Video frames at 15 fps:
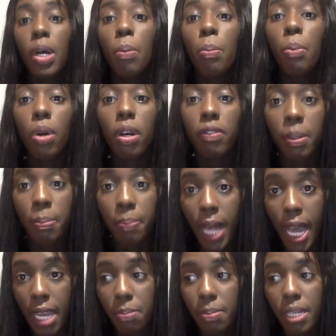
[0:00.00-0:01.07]
more of the
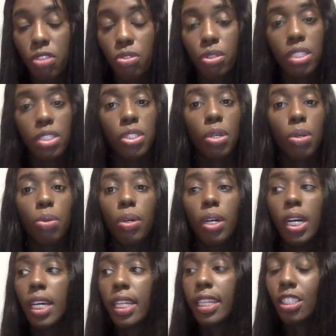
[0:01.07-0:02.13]
plyometrics, so
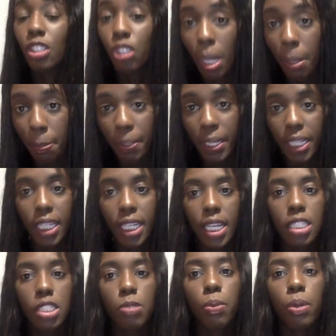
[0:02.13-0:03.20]
the jumping, the
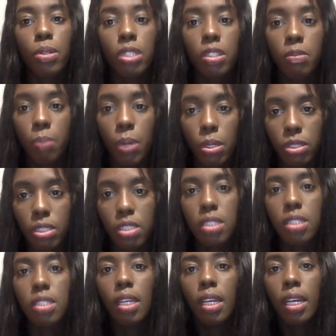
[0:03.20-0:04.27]
explosive
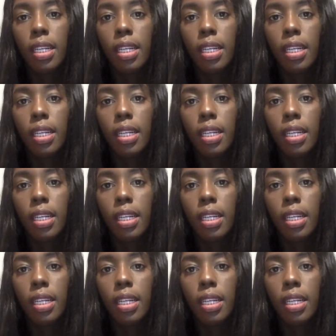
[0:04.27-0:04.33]
motions.